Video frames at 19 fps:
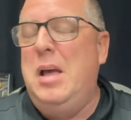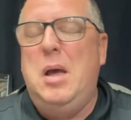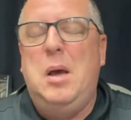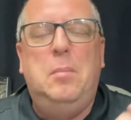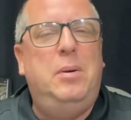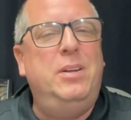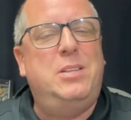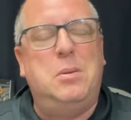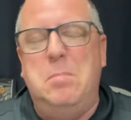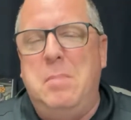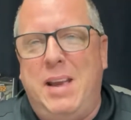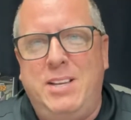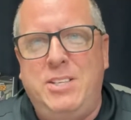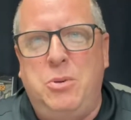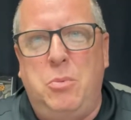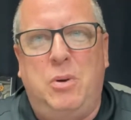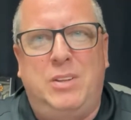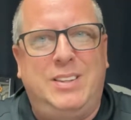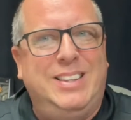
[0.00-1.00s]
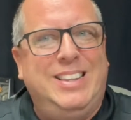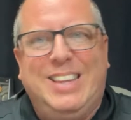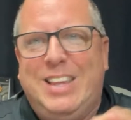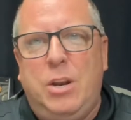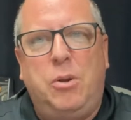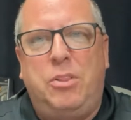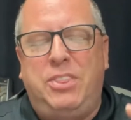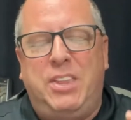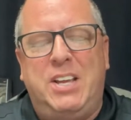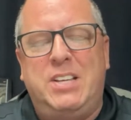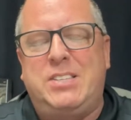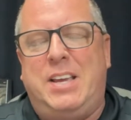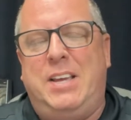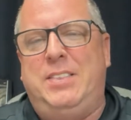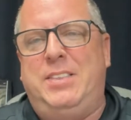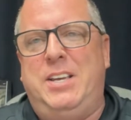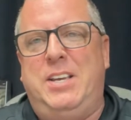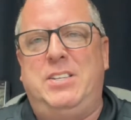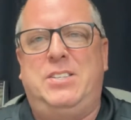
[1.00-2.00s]
But it's amazing what little things
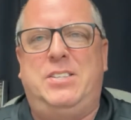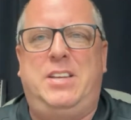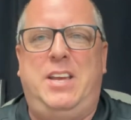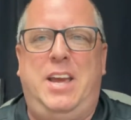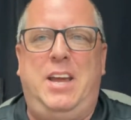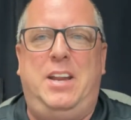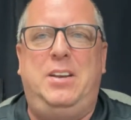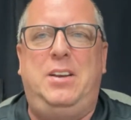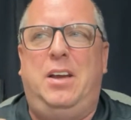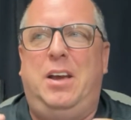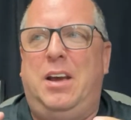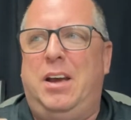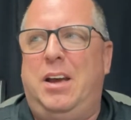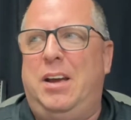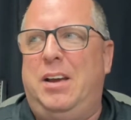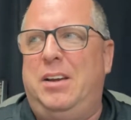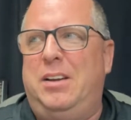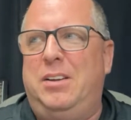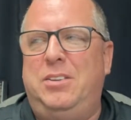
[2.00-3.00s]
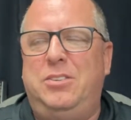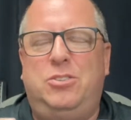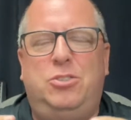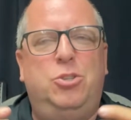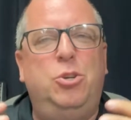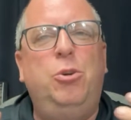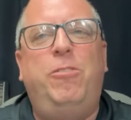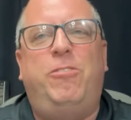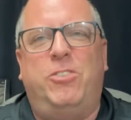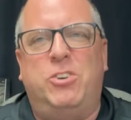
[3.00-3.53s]
like this can do for